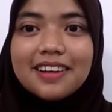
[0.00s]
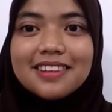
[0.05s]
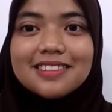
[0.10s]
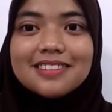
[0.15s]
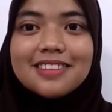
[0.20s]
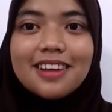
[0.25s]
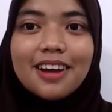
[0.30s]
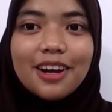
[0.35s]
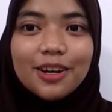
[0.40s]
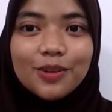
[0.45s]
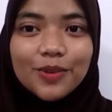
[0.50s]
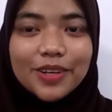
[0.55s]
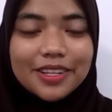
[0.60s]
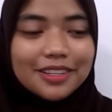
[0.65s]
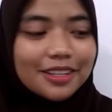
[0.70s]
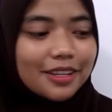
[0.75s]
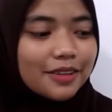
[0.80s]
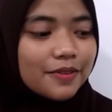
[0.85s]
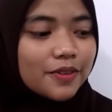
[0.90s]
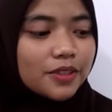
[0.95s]
and the
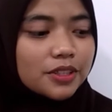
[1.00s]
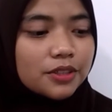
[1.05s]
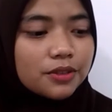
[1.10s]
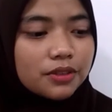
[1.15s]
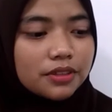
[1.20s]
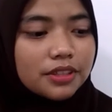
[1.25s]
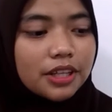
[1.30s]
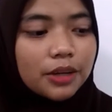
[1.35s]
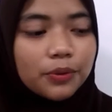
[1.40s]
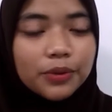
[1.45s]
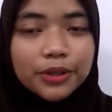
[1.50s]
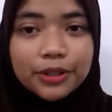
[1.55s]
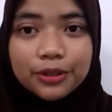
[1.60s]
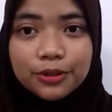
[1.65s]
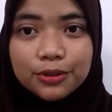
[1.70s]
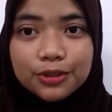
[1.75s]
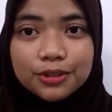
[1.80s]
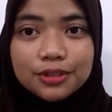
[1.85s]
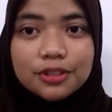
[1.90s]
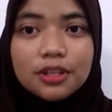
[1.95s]
hardware that were
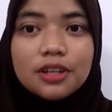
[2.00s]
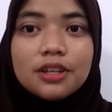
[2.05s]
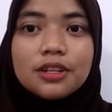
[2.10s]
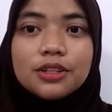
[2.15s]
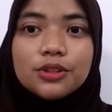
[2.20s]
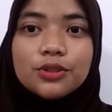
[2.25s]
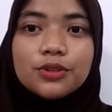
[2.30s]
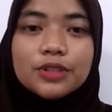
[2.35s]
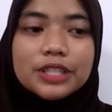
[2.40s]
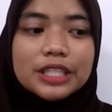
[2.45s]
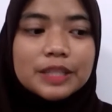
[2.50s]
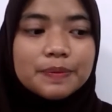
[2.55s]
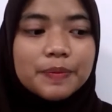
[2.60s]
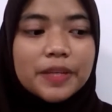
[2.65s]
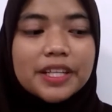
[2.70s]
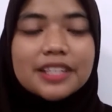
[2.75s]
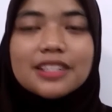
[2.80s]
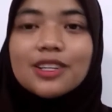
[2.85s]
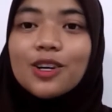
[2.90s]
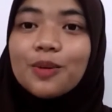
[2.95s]
used to
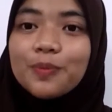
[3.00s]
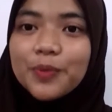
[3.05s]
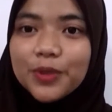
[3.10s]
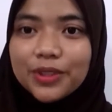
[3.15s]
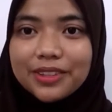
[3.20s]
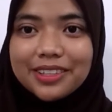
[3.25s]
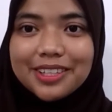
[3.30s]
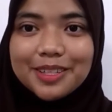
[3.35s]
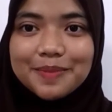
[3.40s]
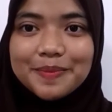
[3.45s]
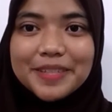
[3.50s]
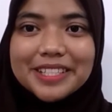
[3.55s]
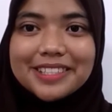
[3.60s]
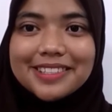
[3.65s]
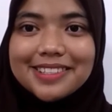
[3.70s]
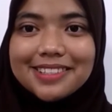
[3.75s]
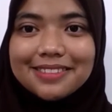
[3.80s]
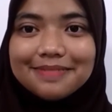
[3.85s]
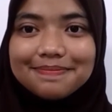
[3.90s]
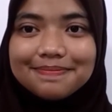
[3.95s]
display the computer
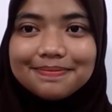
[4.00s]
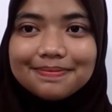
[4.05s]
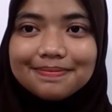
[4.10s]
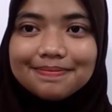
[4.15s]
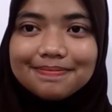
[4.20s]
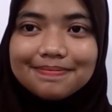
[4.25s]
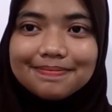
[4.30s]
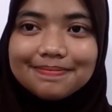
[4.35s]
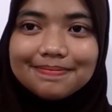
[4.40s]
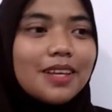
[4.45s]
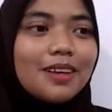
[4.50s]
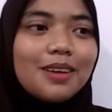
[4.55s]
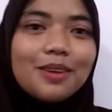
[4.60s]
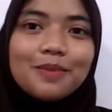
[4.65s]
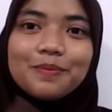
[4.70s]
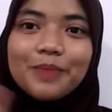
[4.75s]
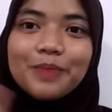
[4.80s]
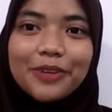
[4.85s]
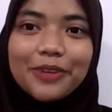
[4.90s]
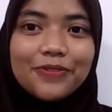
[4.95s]
image.
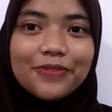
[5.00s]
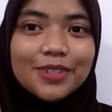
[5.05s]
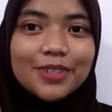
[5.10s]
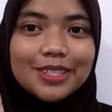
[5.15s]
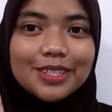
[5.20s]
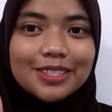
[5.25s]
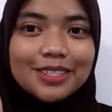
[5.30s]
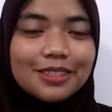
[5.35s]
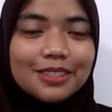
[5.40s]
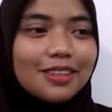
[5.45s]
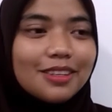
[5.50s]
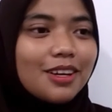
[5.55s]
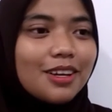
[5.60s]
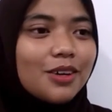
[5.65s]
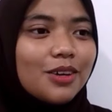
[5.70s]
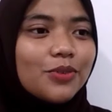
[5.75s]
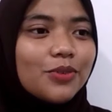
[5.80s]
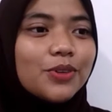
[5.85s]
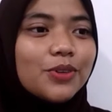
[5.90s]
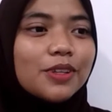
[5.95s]
But first,
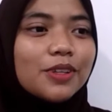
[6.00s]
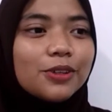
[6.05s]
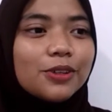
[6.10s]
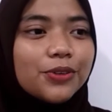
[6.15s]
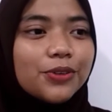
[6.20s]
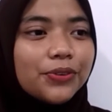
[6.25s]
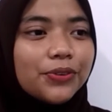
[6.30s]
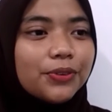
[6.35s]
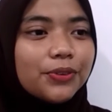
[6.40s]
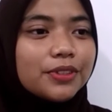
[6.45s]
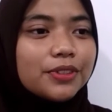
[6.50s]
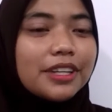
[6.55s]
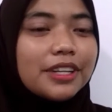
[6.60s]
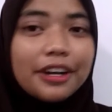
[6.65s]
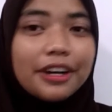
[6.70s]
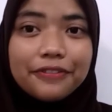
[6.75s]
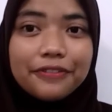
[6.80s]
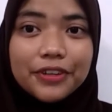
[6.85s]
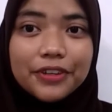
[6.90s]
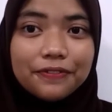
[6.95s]
we will go through
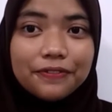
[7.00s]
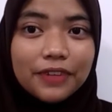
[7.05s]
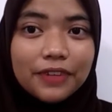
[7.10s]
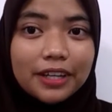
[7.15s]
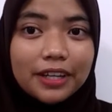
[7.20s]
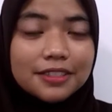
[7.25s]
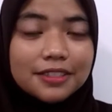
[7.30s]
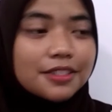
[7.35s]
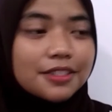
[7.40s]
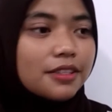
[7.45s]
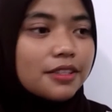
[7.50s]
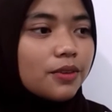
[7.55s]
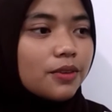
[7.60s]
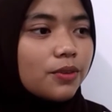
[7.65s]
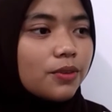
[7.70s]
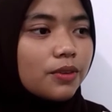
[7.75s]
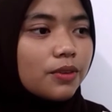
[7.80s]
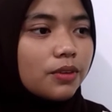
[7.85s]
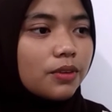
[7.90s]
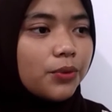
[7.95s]
graphic
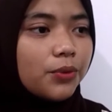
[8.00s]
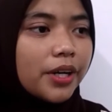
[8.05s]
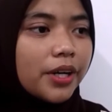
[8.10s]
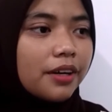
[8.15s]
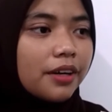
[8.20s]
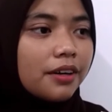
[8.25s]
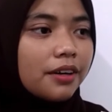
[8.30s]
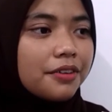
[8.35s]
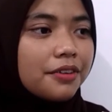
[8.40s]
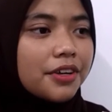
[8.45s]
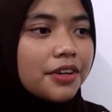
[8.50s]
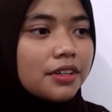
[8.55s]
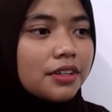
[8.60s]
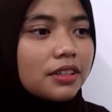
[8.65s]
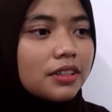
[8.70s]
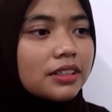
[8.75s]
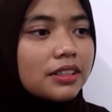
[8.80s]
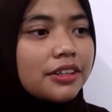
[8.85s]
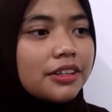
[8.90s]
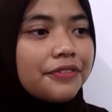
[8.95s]
files, where
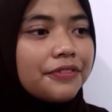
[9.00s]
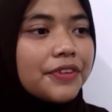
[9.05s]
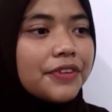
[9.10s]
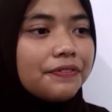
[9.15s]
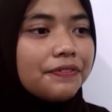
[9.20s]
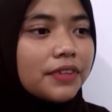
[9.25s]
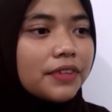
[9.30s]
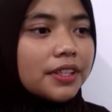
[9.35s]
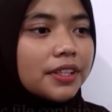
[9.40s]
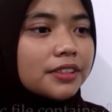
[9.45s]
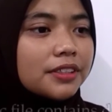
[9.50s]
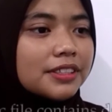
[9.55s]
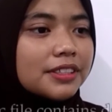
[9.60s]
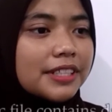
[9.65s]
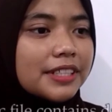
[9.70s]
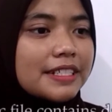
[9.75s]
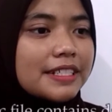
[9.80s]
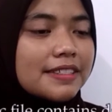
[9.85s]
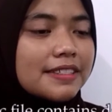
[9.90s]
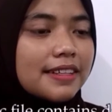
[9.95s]
a graphic file
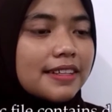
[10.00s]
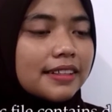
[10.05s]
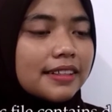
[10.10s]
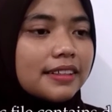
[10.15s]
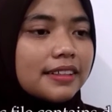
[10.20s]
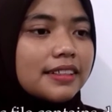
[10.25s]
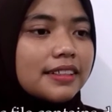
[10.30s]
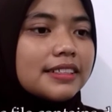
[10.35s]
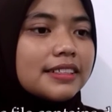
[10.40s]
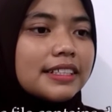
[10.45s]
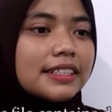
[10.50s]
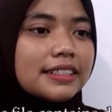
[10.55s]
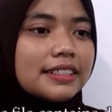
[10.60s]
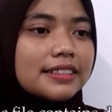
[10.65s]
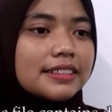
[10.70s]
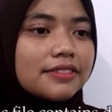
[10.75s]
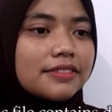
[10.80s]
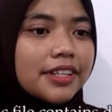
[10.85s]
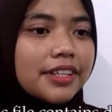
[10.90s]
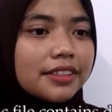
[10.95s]
contains data
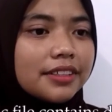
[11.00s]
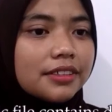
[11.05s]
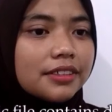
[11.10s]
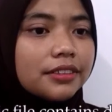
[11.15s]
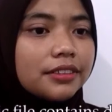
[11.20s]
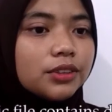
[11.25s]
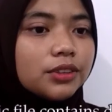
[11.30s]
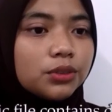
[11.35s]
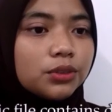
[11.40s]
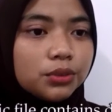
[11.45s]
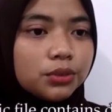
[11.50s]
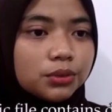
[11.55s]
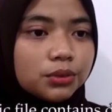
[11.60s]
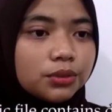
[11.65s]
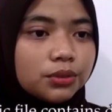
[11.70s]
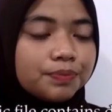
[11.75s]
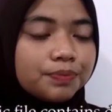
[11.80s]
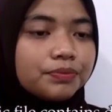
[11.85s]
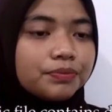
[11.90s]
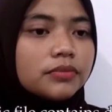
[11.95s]
that is rendered
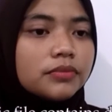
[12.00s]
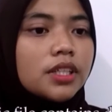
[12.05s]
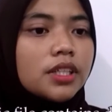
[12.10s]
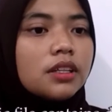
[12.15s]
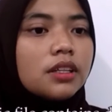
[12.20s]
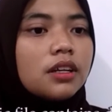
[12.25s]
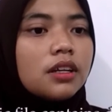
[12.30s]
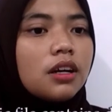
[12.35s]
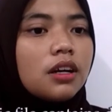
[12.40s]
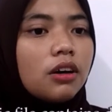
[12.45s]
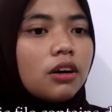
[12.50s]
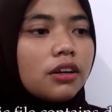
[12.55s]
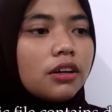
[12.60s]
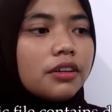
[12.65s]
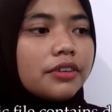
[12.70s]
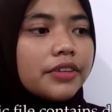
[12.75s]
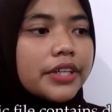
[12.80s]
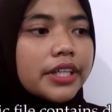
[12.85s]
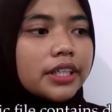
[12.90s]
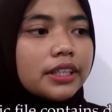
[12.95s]
to
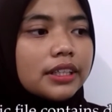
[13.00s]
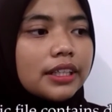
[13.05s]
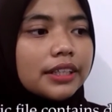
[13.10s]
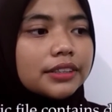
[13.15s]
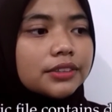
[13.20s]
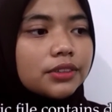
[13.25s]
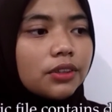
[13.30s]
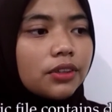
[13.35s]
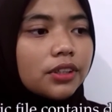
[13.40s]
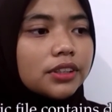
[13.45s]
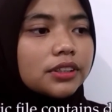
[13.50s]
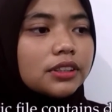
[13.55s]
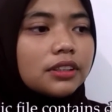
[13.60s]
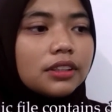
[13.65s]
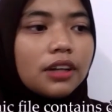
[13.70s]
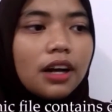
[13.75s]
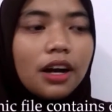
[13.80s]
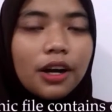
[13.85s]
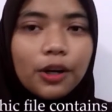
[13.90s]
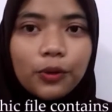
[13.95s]
or realized on
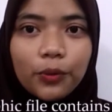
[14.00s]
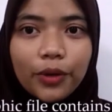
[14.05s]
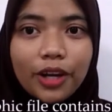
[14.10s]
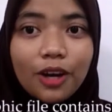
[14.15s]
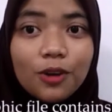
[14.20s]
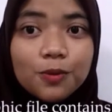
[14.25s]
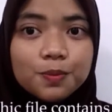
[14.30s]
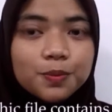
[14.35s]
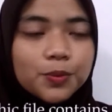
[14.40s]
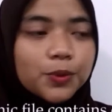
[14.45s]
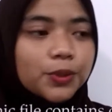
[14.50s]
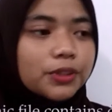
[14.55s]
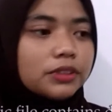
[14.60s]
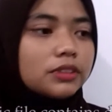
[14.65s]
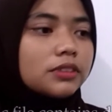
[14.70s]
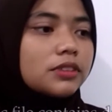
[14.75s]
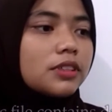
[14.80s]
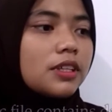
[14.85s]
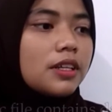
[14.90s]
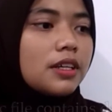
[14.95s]
a hardware
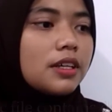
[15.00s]
output.